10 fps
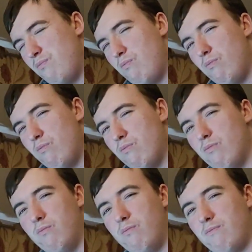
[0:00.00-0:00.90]

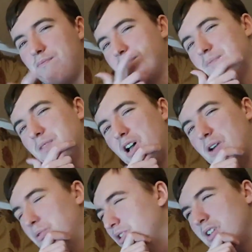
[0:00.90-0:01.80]

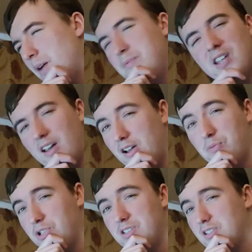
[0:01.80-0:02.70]
I wouldn't.
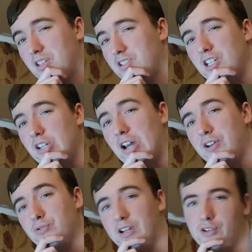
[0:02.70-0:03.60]
I wouldn't continue
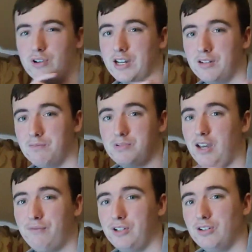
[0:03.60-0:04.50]
How to Train Your Dragon.
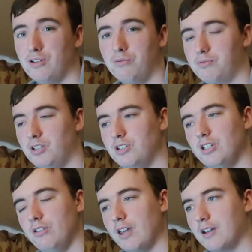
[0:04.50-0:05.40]
Definitely don't
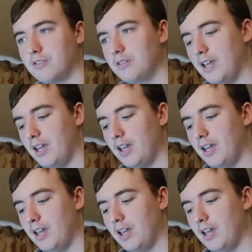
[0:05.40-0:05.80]
continue that.